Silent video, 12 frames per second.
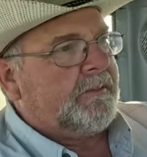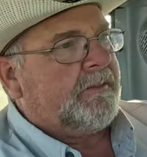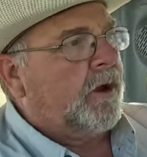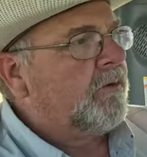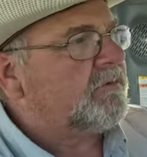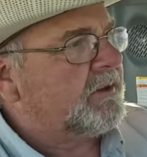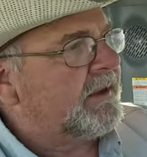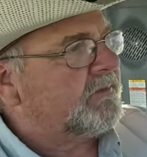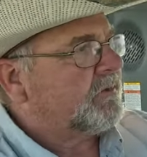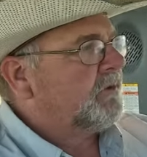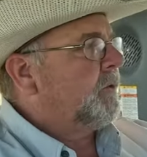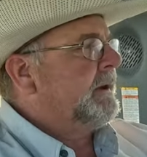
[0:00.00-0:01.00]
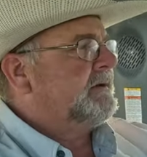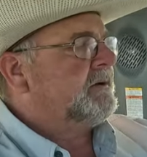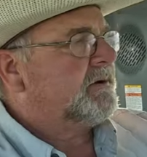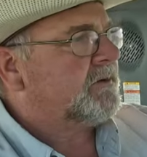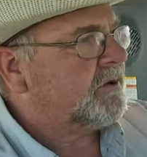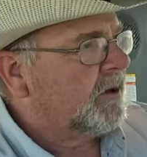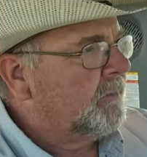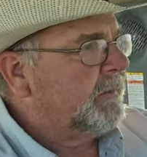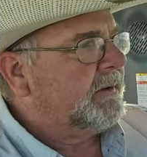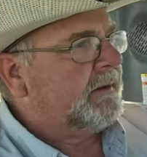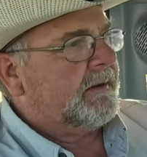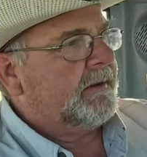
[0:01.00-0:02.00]
those things are going to
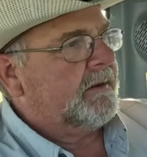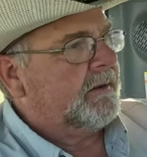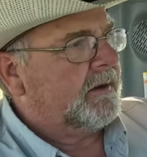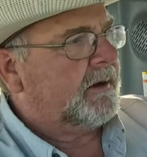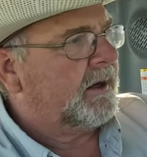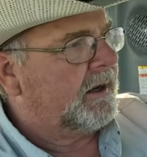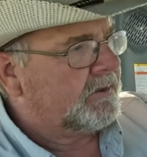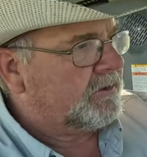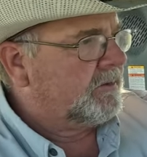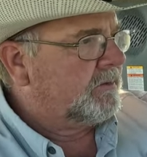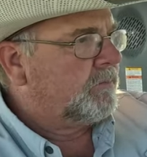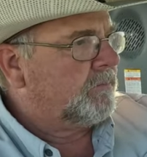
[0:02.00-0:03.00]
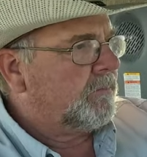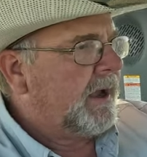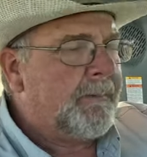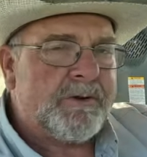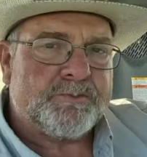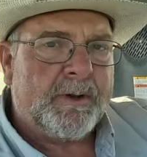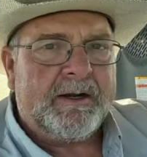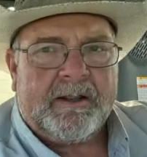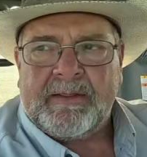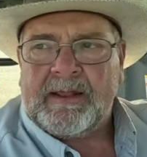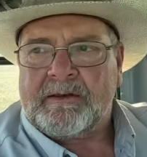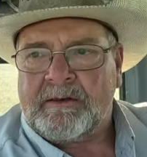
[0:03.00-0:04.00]
determine uh, how much money
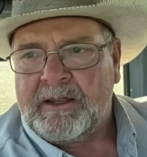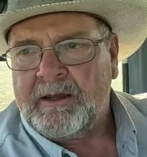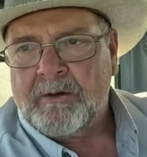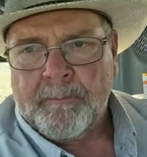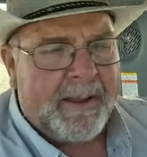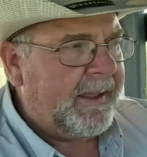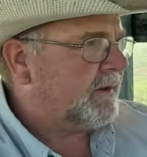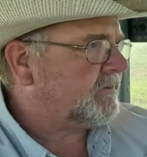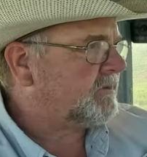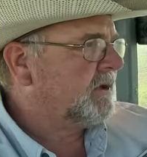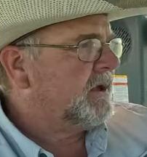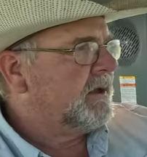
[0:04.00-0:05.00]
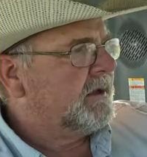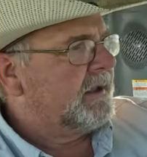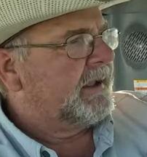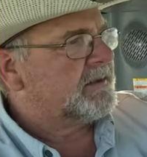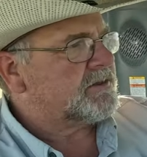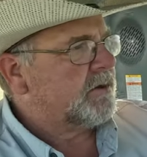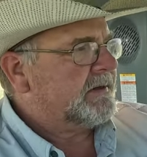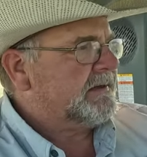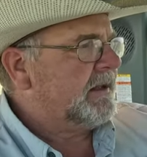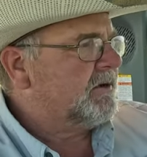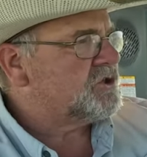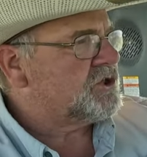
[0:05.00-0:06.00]
that dealer makes. And so a
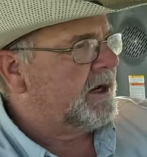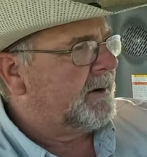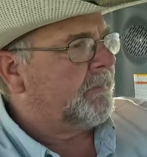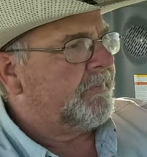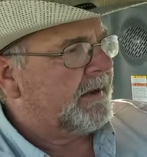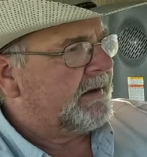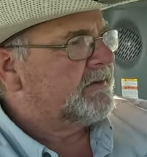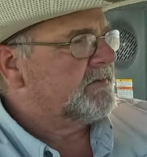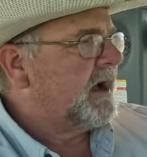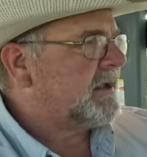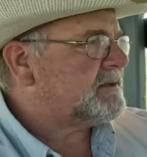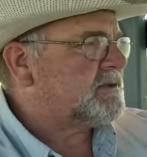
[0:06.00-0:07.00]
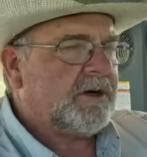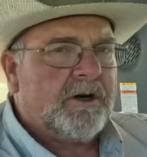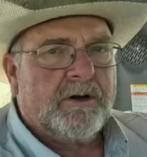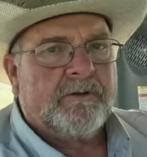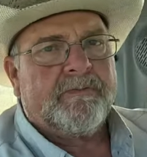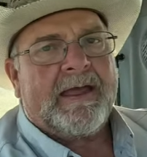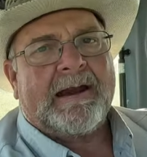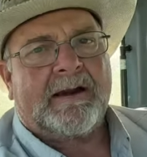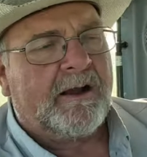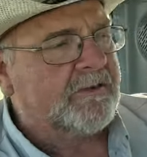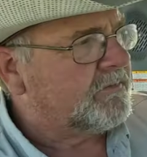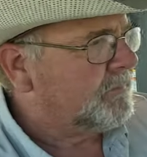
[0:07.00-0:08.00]
dealership that does not serve
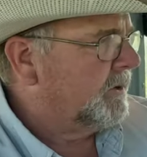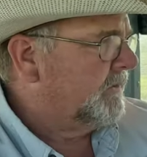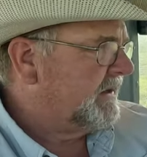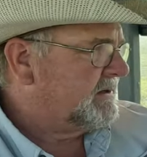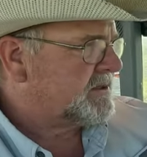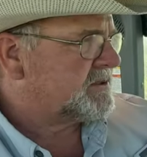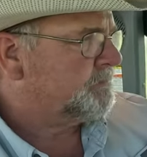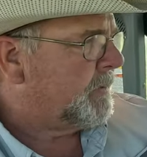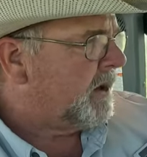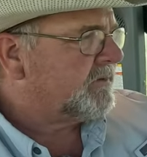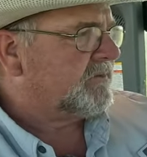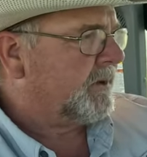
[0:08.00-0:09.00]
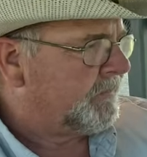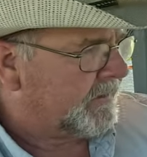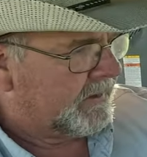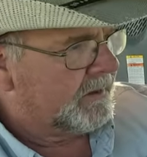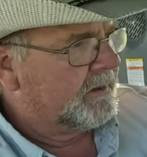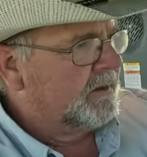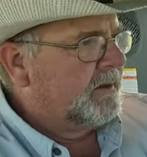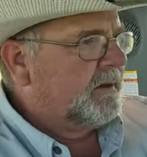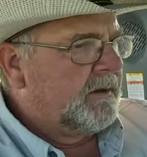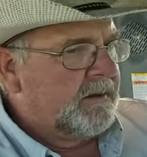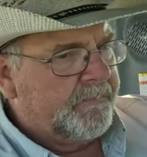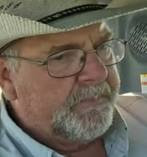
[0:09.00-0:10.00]
that customer that just bought something
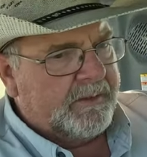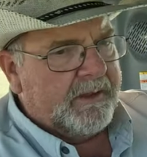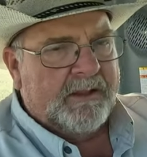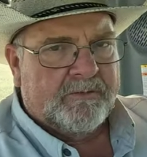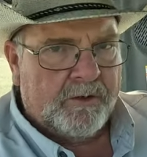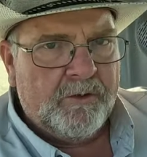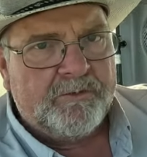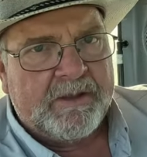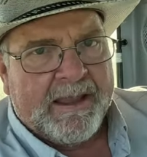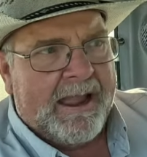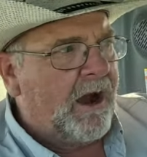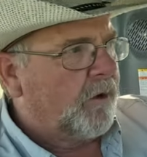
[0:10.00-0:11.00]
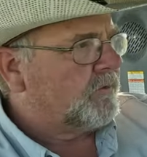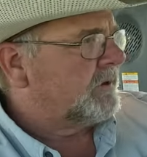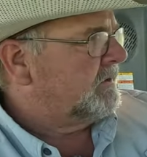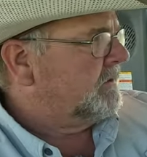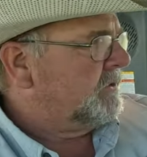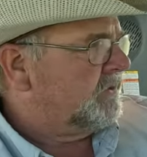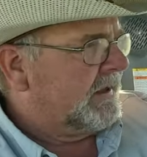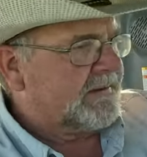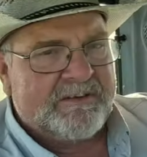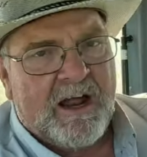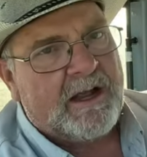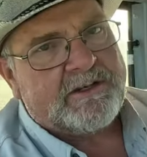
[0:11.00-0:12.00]
is losing out you,
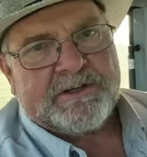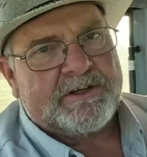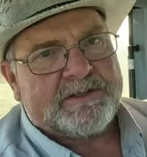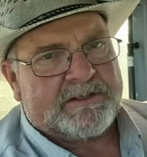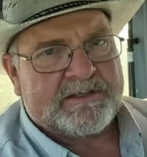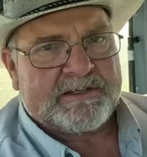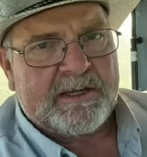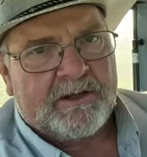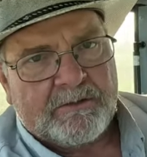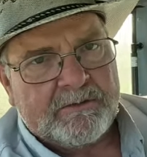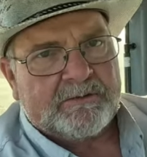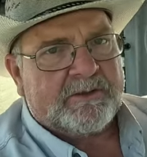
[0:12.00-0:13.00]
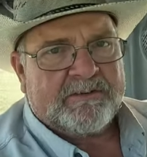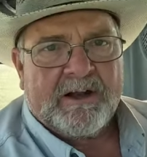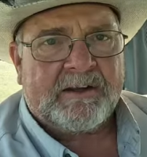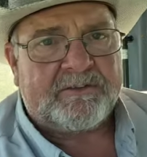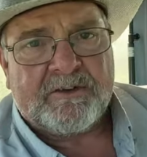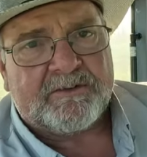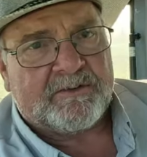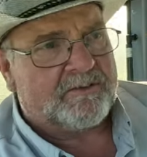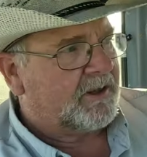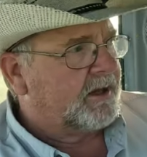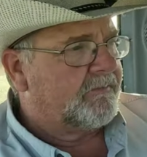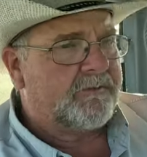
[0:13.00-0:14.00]
it's not just the sale. It's not just the
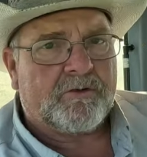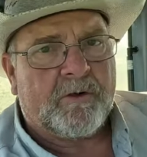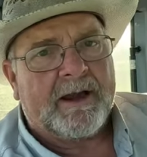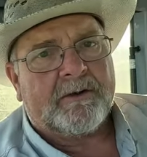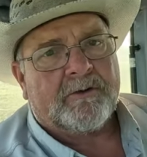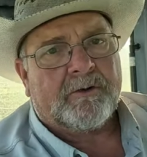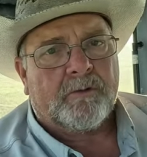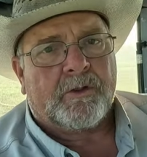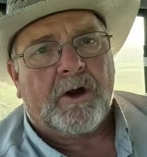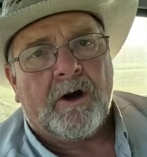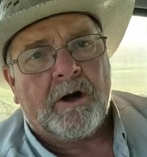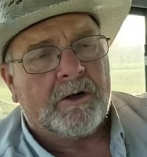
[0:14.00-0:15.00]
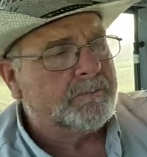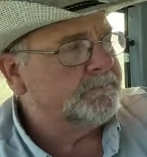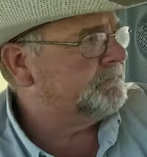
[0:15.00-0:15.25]
sale of the tractor or the car.